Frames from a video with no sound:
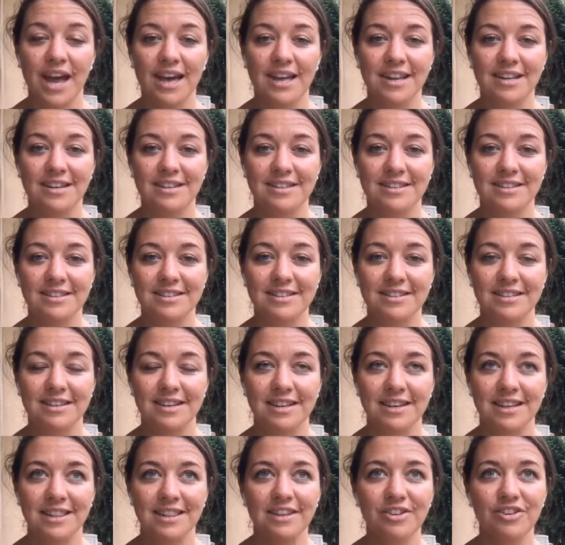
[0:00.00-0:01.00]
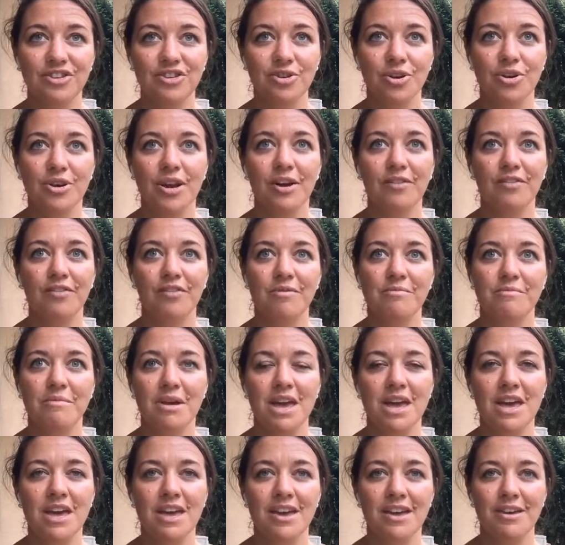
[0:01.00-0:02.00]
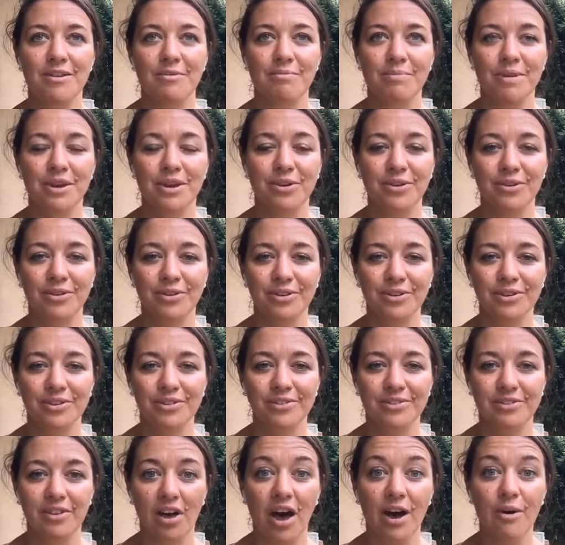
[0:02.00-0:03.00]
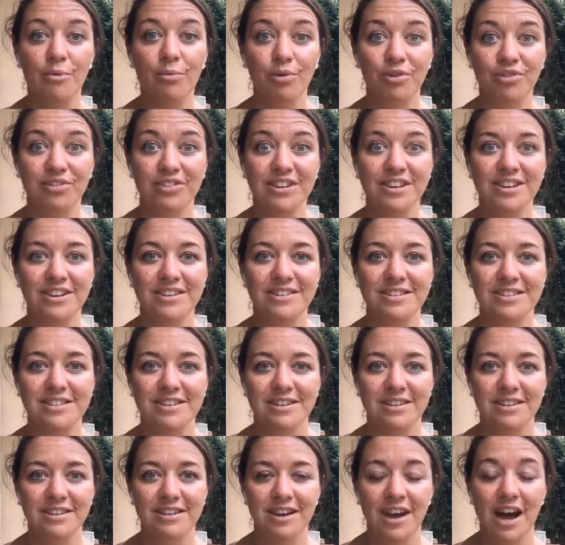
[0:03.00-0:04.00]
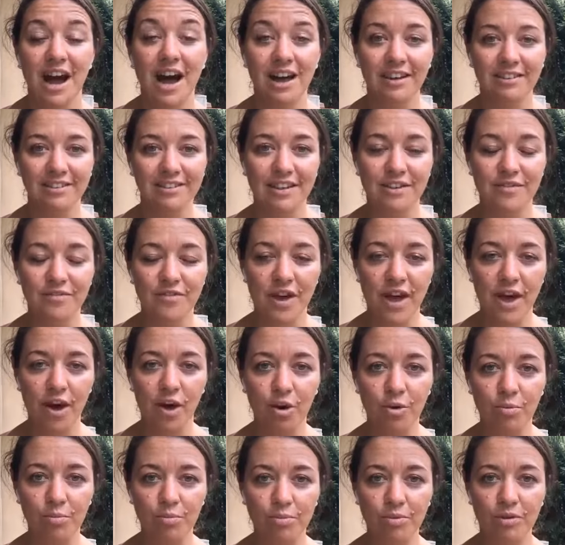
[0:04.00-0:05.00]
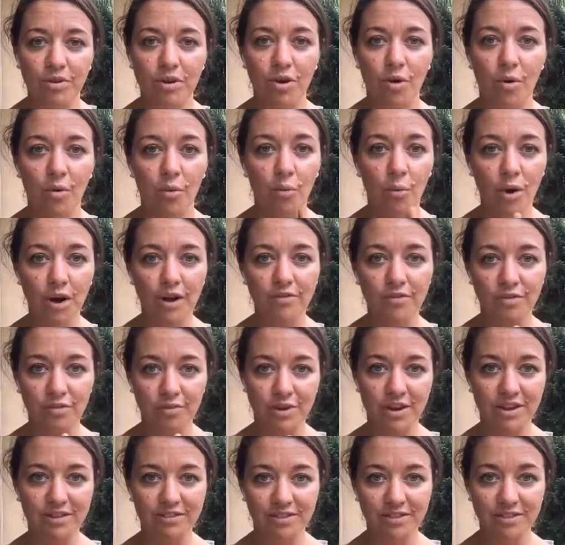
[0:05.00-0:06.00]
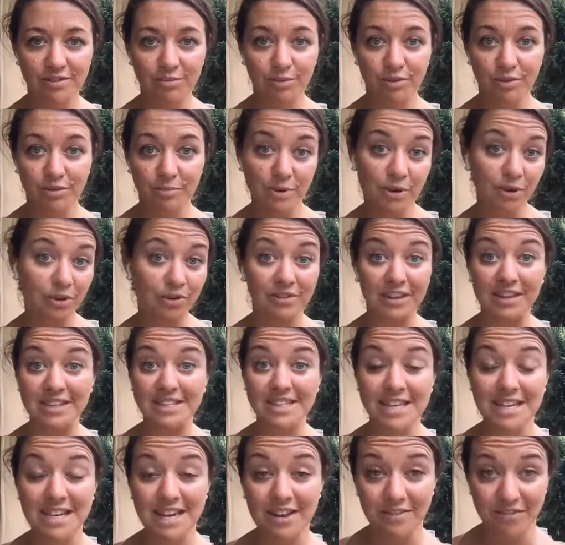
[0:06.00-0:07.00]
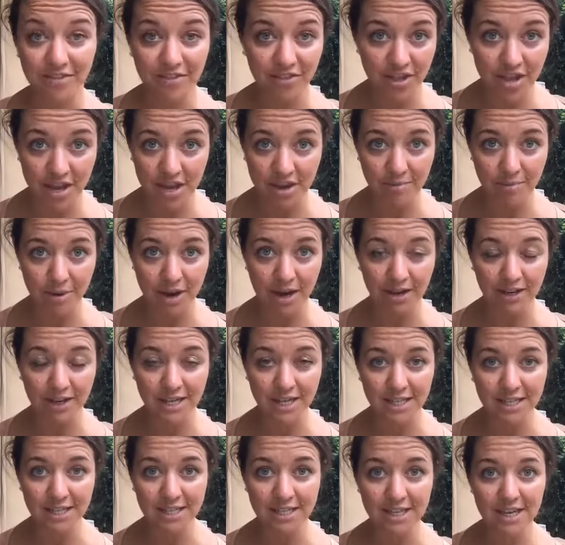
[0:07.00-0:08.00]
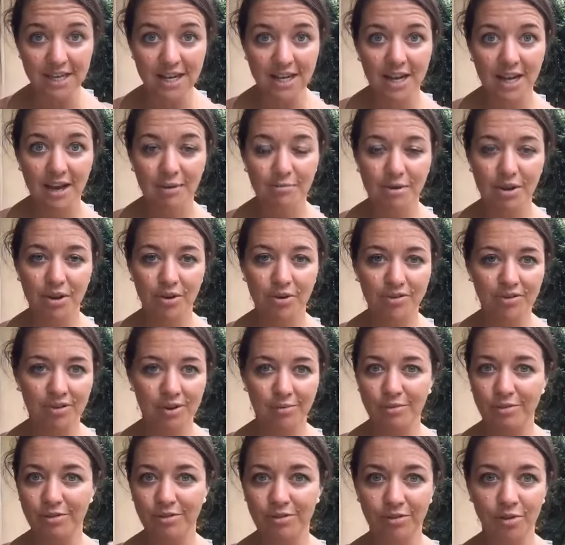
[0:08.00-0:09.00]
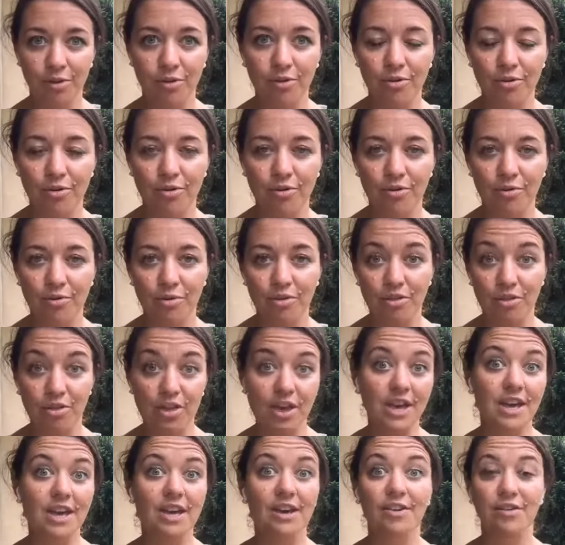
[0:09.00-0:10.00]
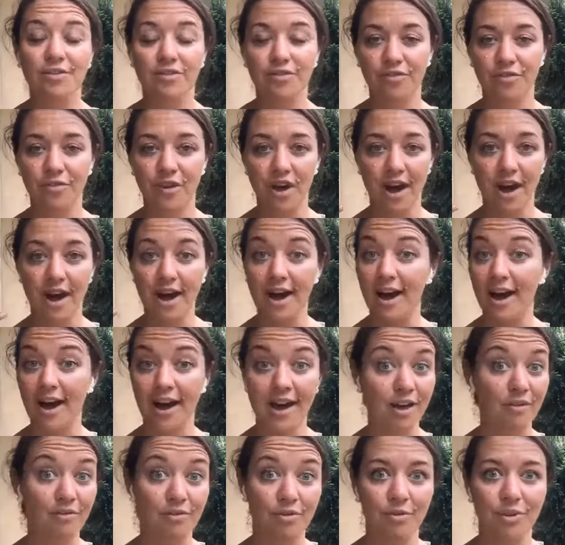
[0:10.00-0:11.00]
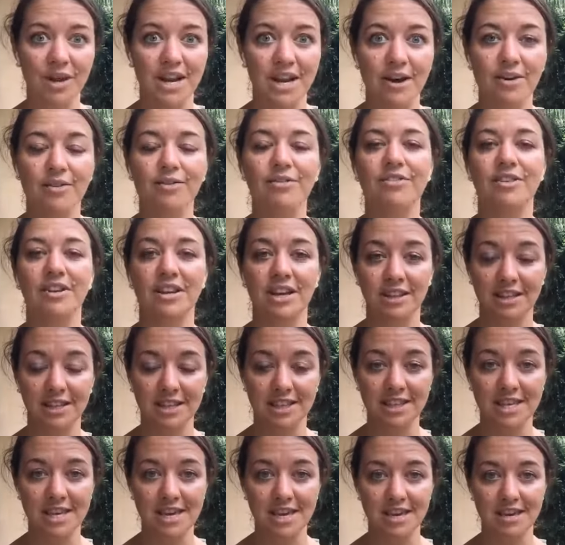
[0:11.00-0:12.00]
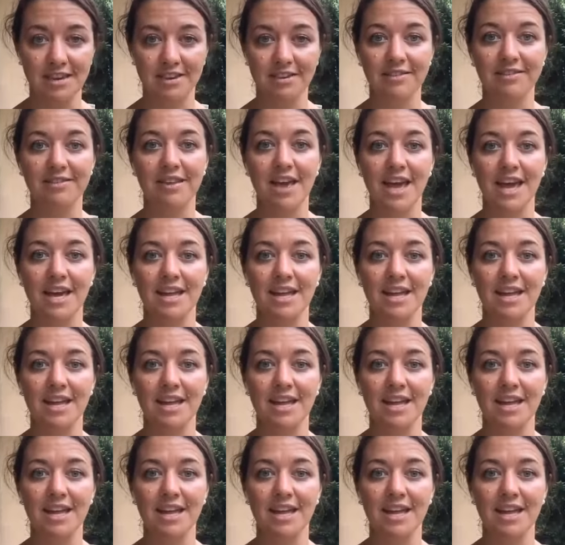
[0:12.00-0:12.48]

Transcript: And this showed up for me because I wasn't asking for help one of the reasons was because I didn't even think about it because I was so thinking of uh, everyone else and other things.